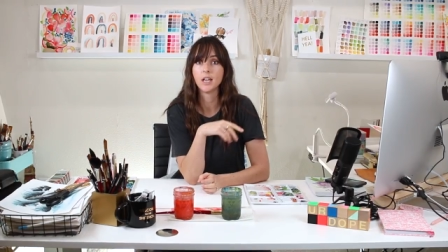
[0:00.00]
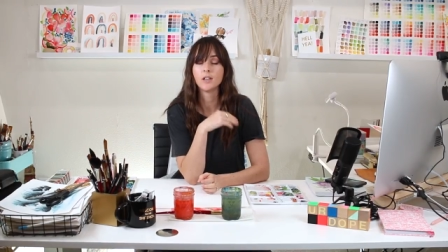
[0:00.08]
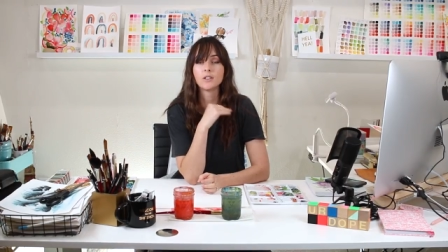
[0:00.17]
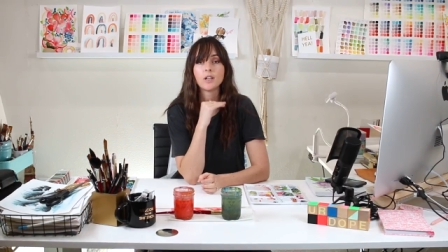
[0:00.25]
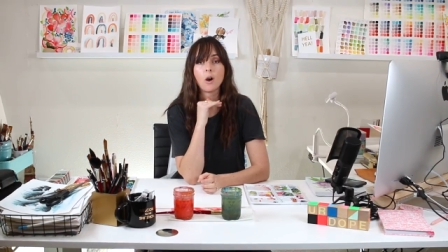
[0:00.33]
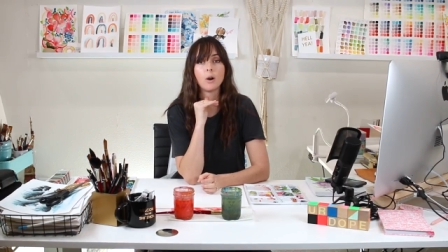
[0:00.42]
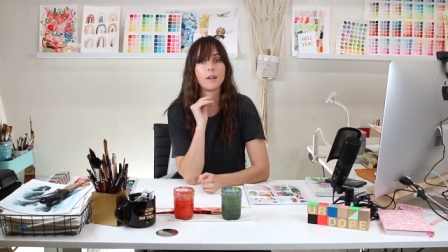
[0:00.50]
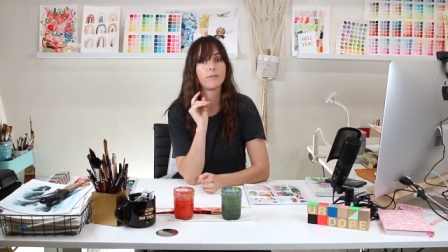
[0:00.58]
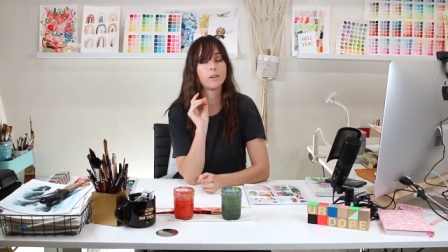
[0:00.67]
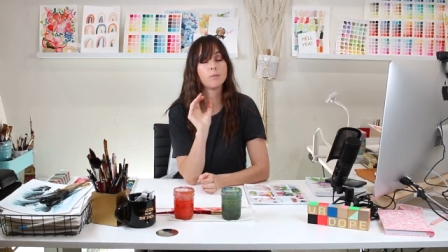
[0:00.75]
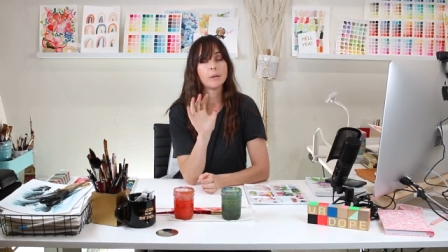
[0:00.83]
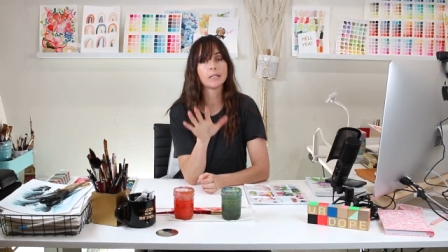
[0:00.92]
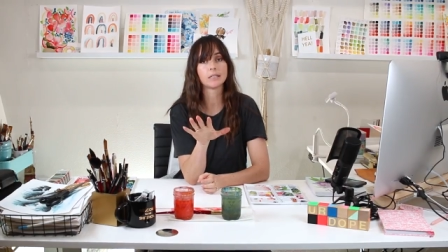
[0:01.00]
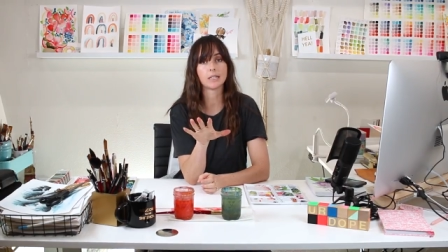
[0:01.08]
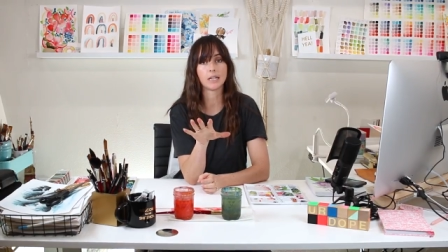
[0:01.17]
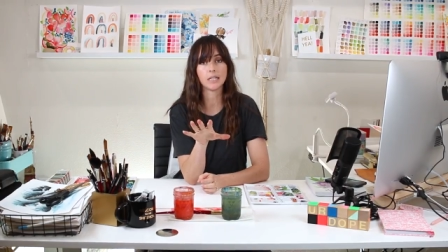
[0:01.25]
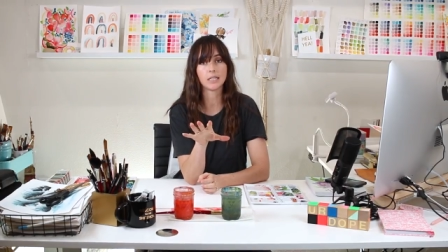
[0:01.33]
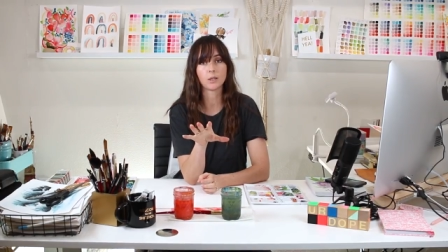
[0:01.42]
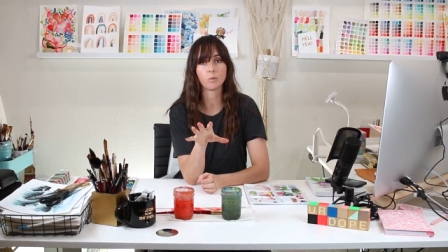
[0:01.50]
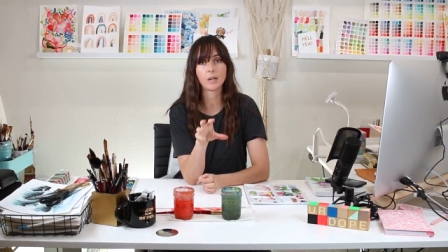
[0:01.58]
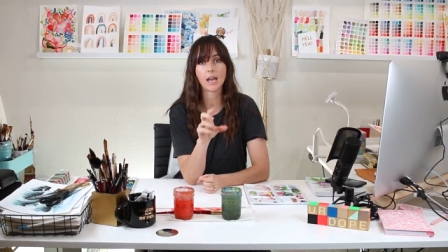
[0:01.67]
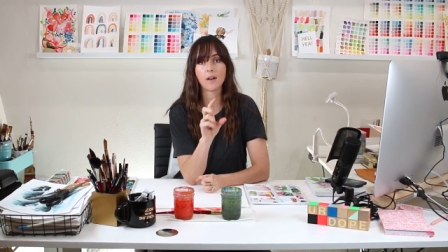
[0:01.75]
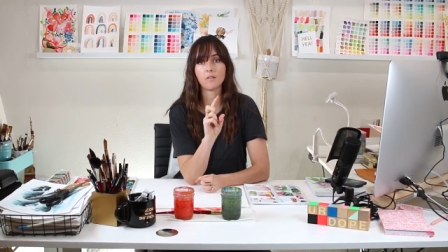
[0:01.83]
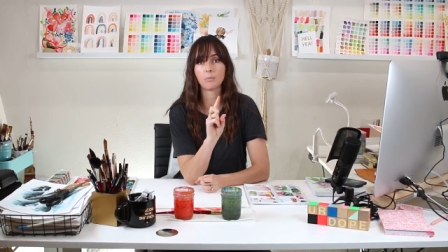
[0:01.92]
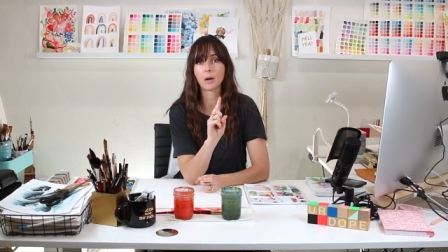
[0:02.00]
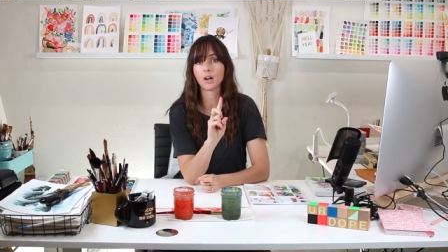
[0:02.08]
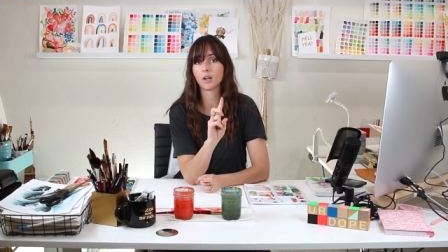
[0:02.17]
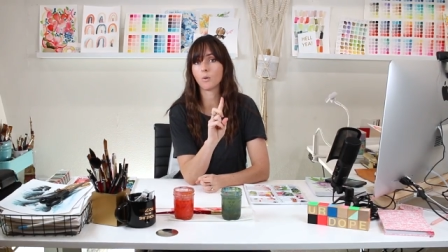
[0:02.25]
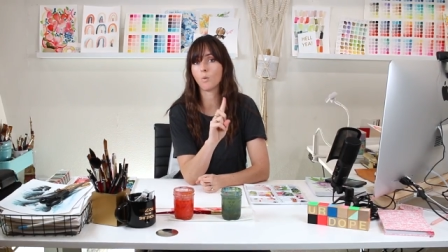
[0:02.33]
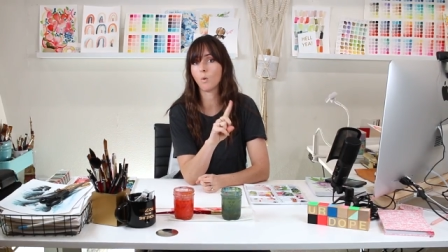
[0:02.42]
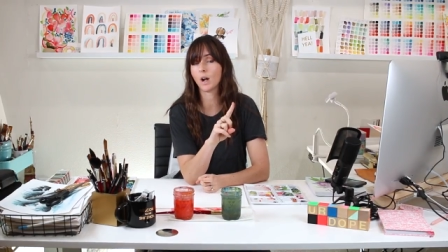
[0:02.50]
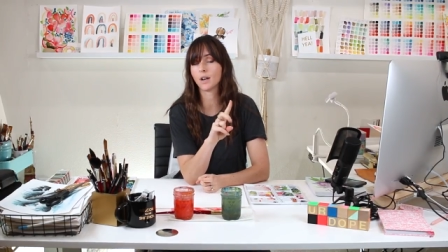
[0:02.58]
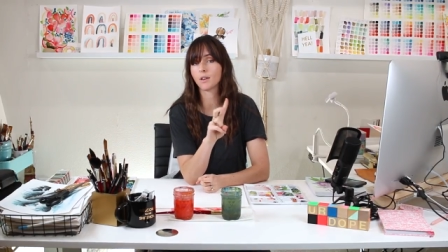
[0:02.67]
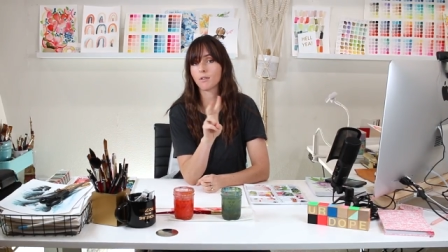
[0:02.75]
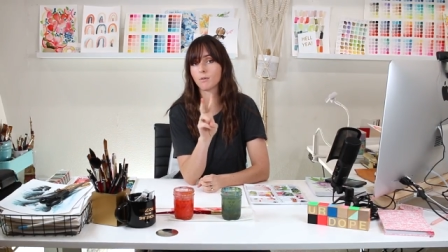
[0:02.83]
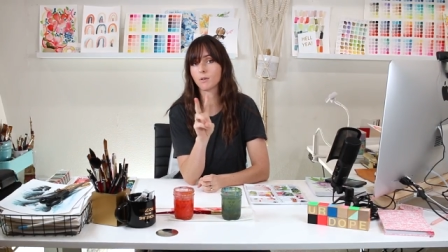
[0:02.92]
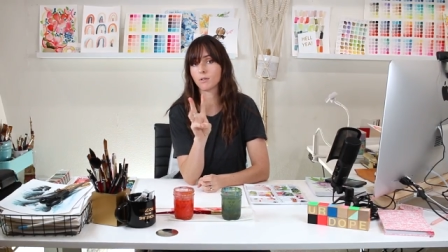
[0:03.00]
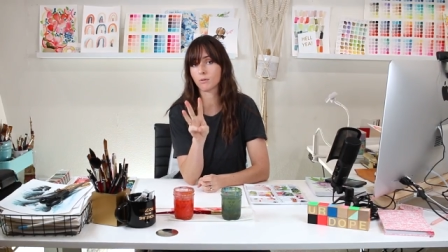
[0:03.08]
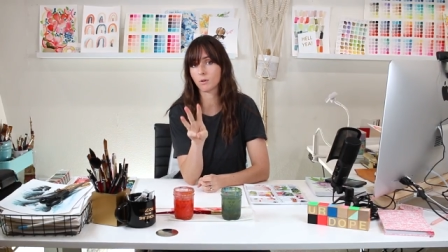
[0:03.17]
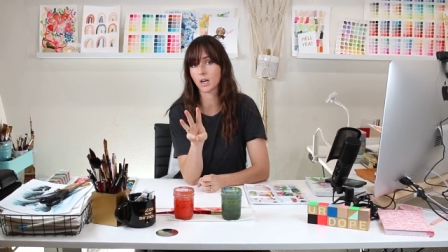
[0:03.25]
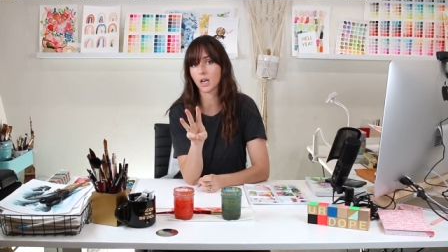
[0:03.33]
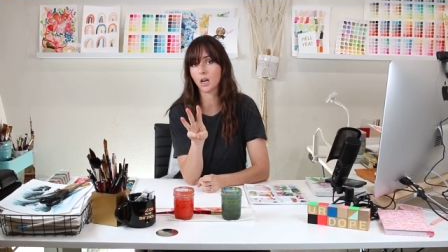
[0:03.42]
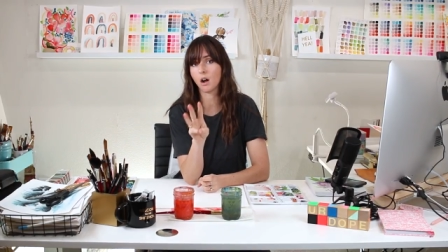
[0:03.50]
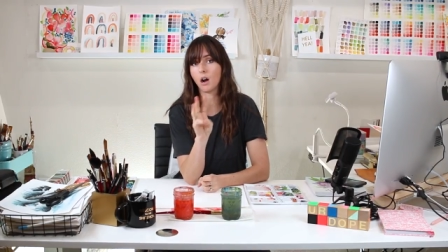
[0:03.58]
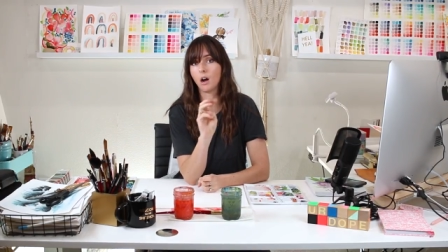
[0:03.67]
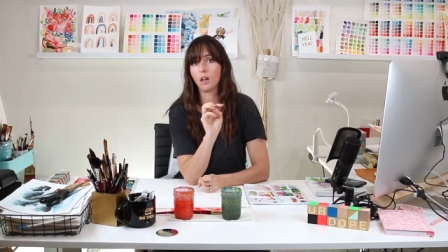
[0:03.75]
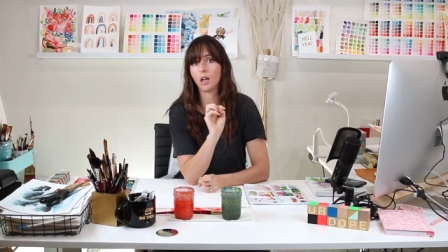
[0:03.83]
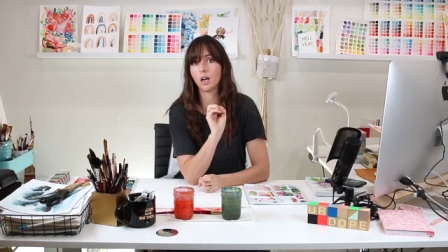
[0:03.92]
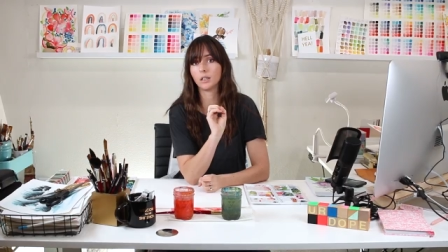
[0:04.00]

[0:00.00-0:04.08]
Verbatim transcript: So if you missed it, we have a part one through three all four.